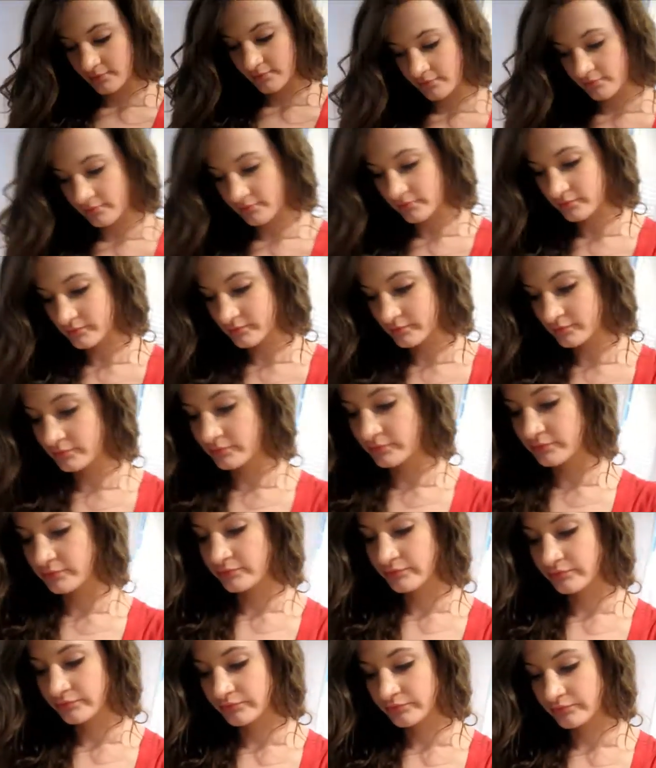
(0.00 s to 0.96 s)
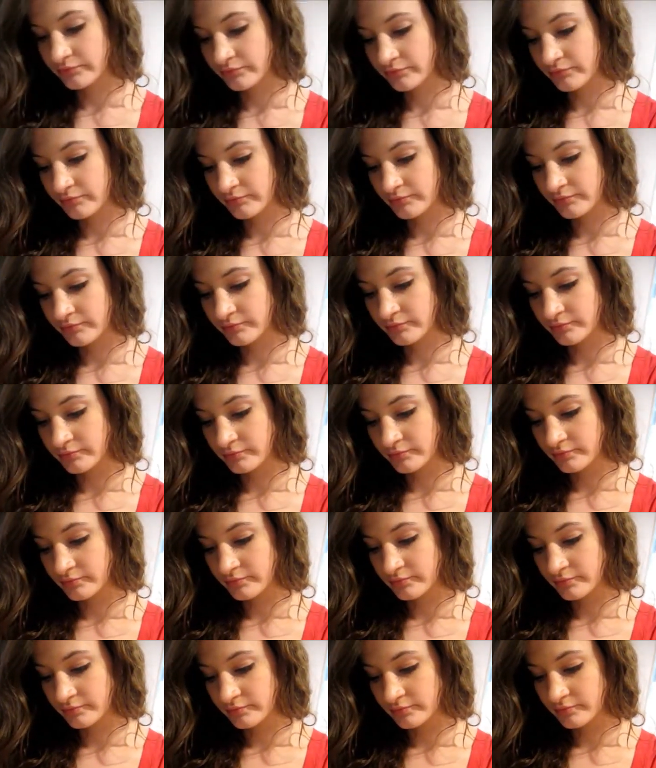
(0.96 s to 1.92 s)

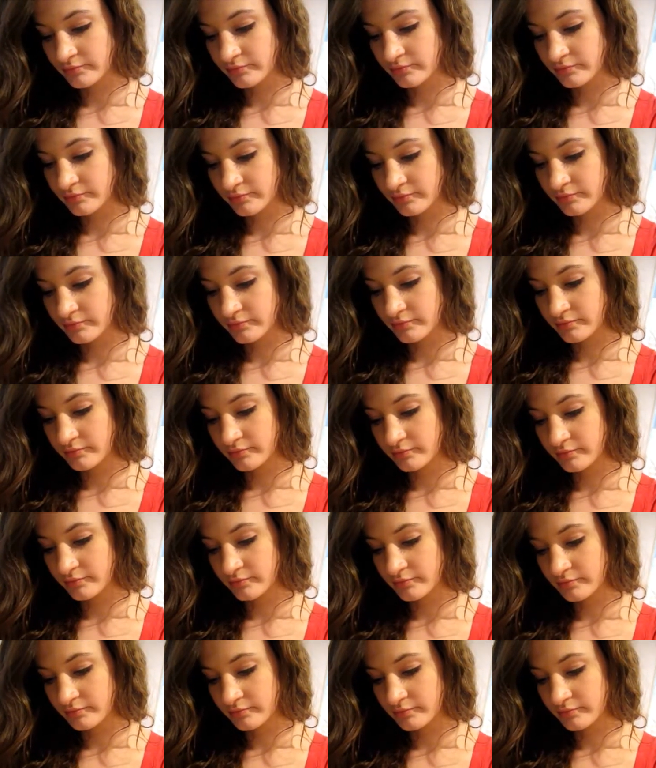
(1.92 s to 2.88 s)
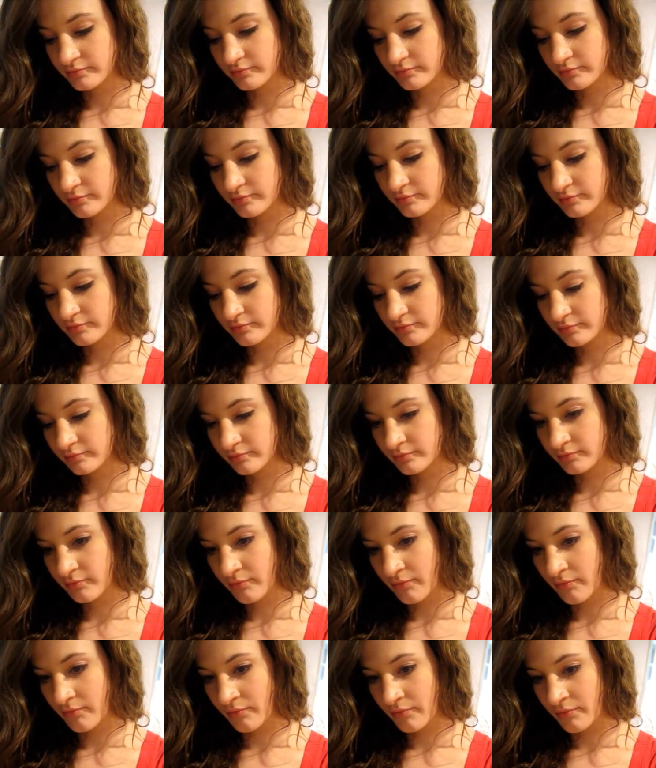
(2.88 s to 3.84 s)

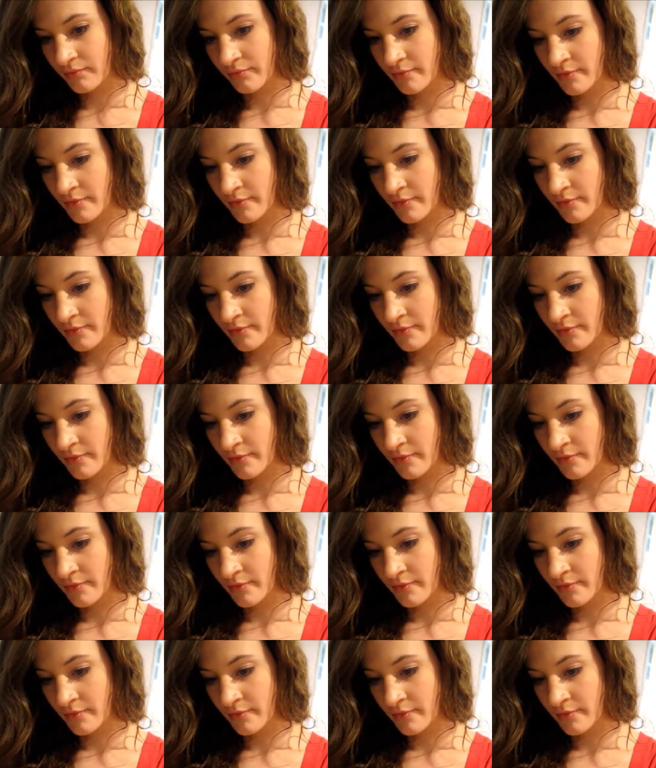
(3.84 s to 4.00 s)
Nothing is said.